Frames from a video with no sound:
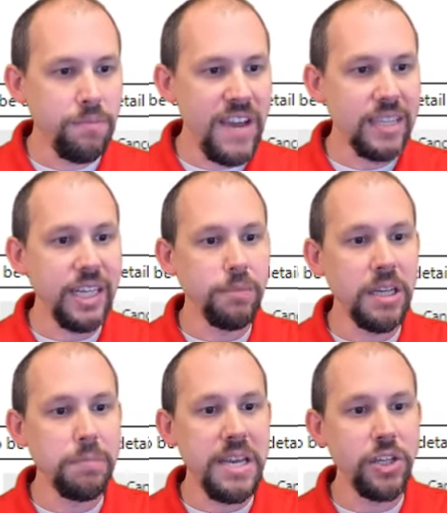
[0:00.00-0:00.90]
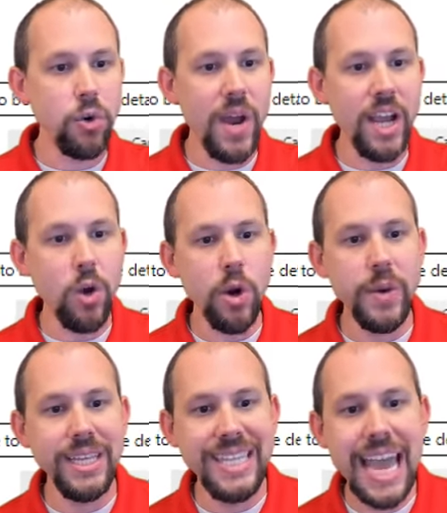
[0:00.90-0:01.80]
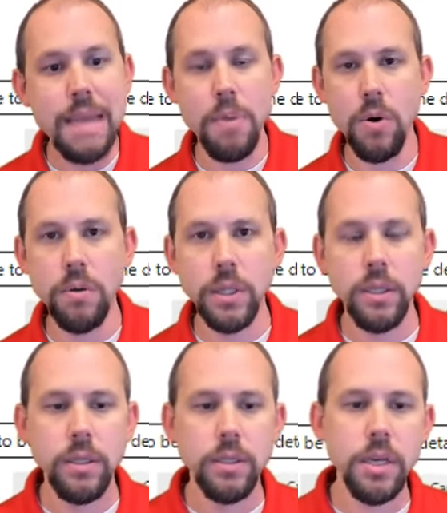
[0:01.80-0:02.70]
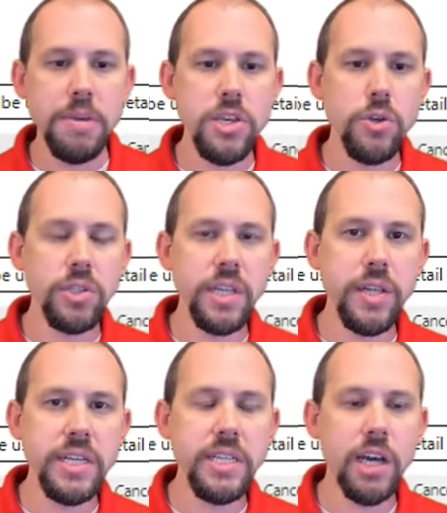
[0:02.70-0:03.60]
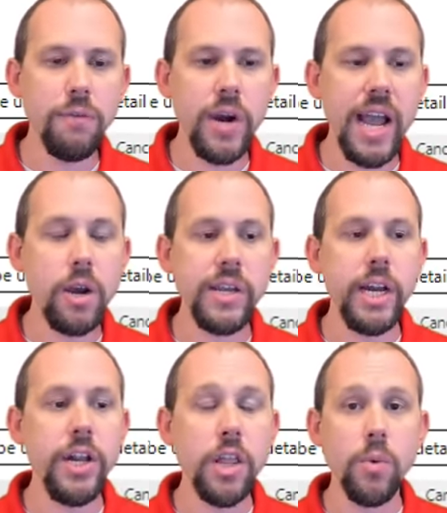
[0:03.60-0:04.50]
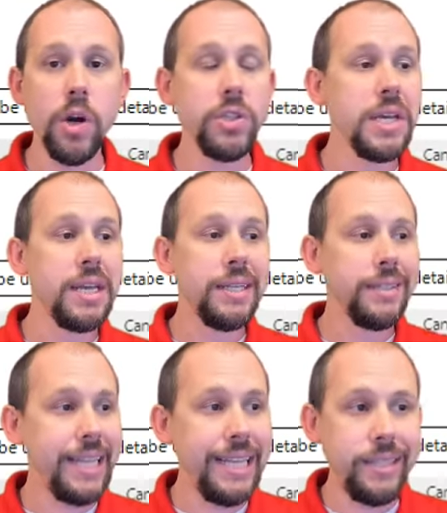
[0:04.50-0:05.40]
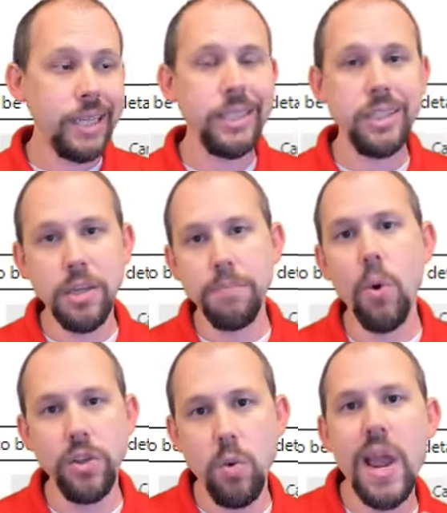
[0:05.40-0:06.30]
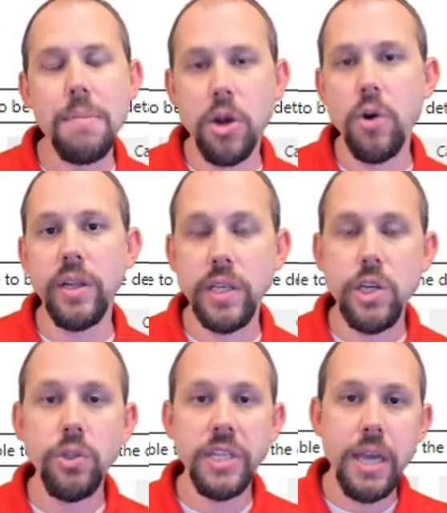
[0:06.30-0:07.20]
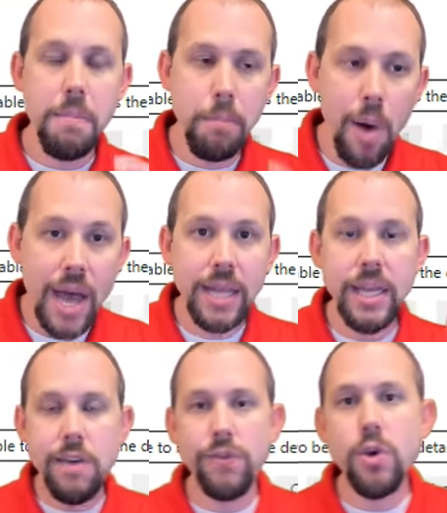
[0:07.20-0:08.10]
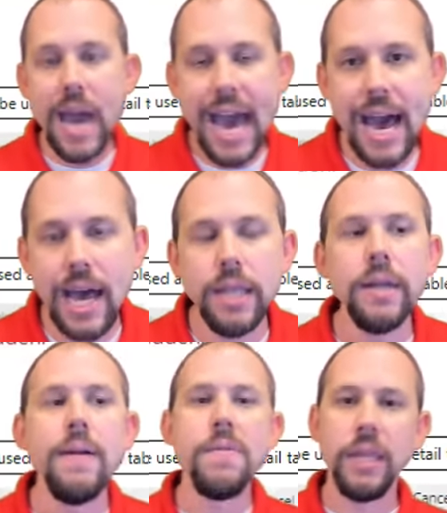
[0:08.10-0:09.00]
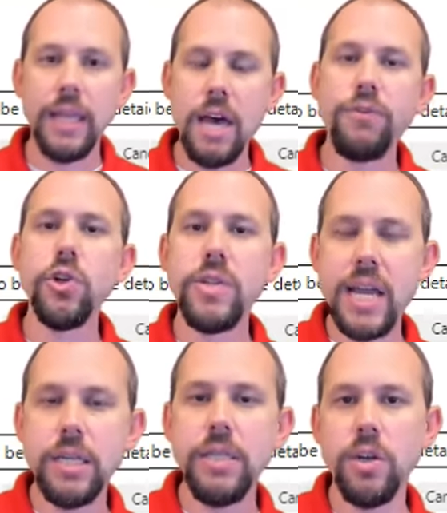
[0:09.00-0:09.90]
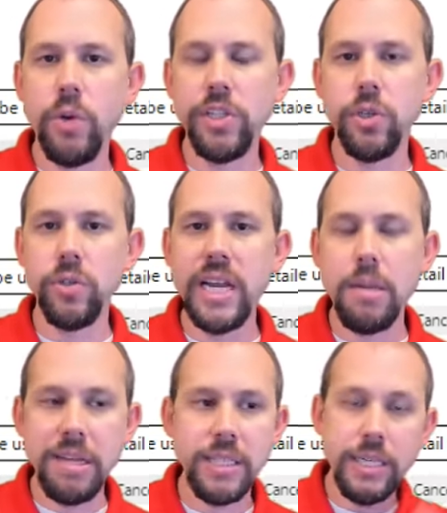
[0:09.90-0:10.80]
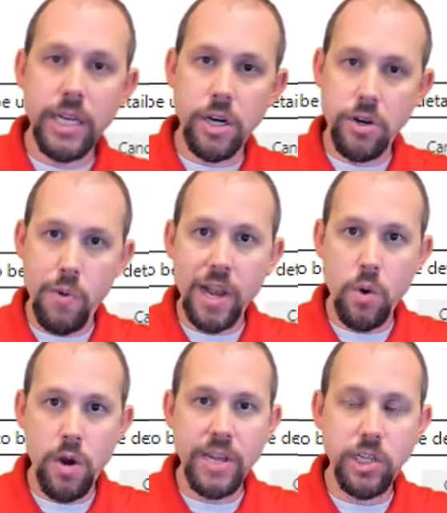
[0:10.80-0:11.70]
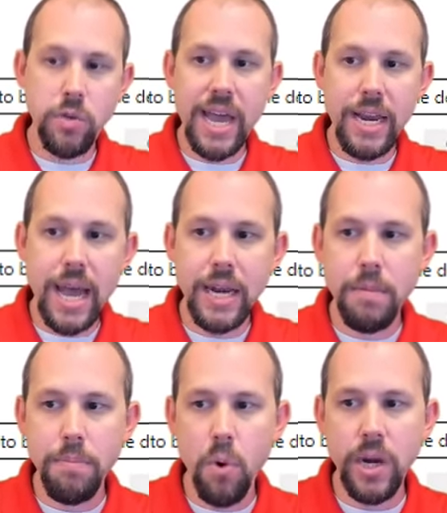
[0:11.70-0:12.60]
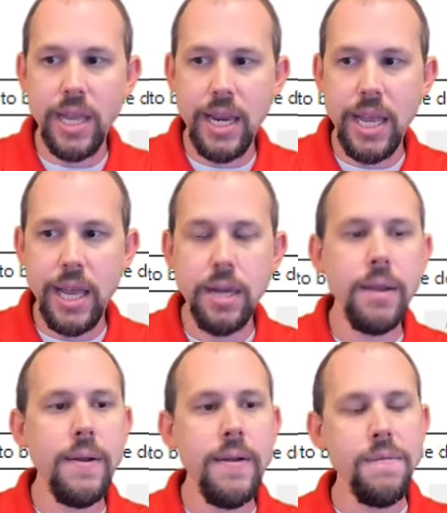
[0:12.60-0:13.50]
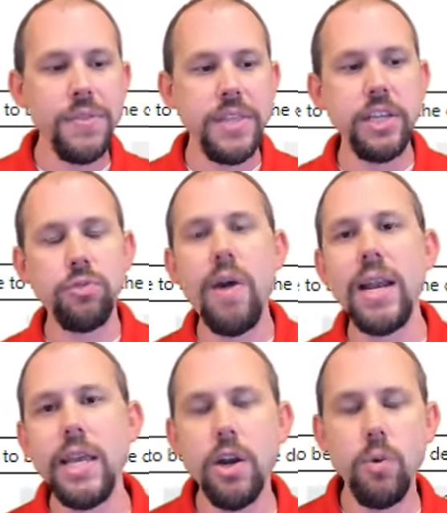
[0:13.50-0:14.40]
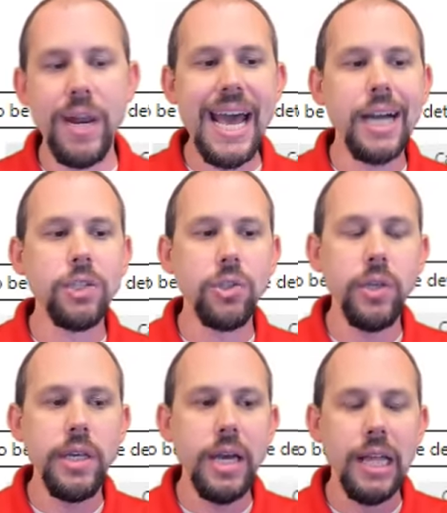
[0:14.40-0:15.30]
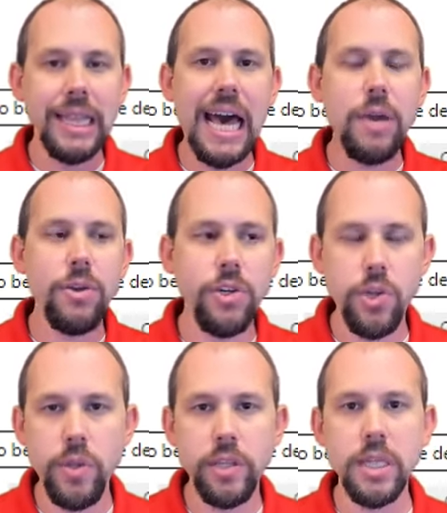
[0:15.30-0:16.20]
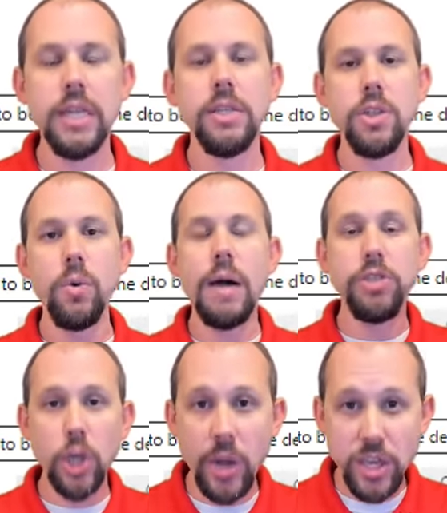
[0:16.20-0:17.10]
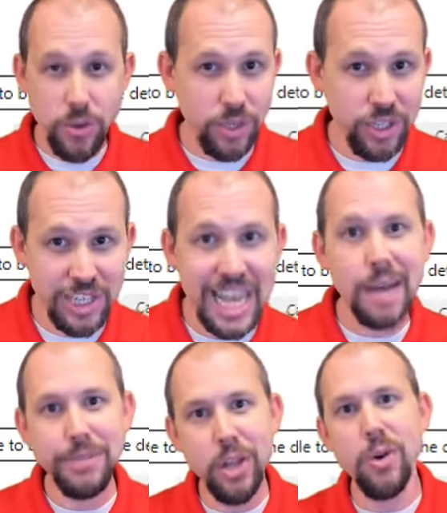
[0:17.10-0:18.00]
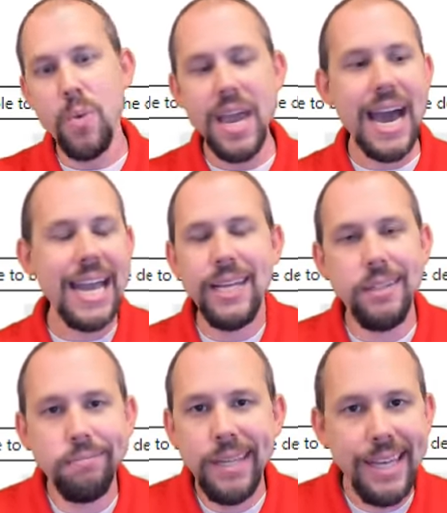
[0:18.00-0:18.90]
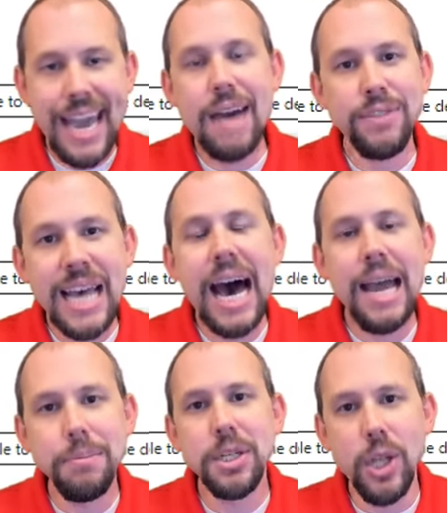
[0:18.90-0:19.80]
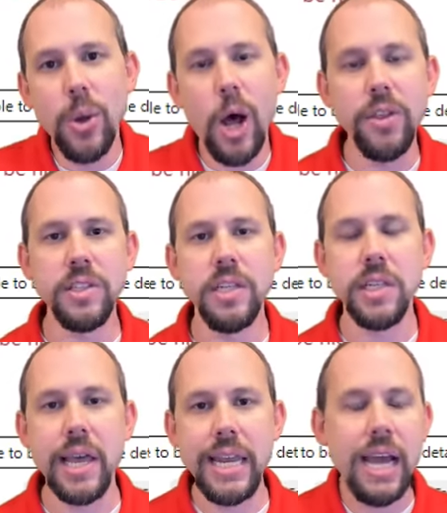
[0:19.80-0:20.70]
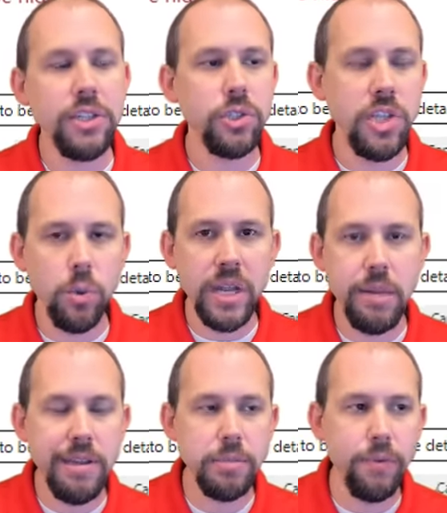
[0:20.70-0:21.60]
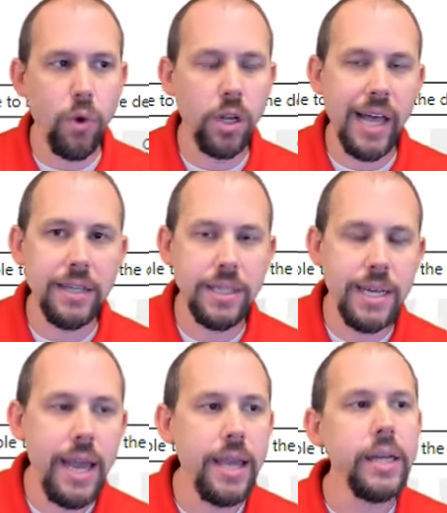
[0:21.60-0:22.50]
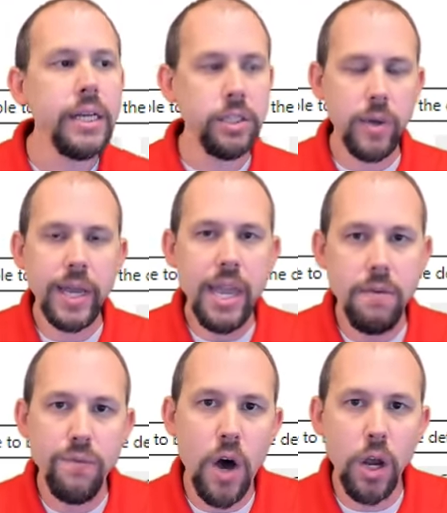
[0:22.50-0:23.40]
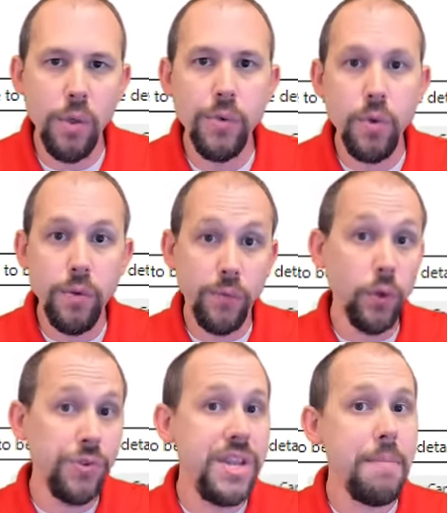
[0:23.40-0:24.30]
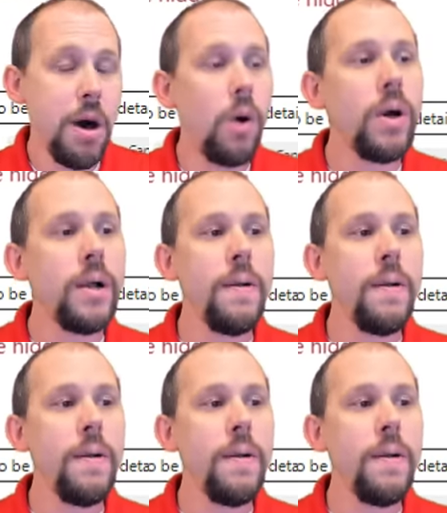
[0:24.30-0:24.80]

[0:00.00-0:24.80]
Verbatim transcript: Fact sales must be a direct query table to be used in the detail for an aggregate. In other words, it doesn't support the way I'm currently using it. But if you had left your data in the original database and did a direct query to that, not importing it in, this right here would actually allow you to do this. So I'm showing you the steps, although we, I didn't have time to load all this into like an Azure SQL database before class today. So I can't follow through the full demo,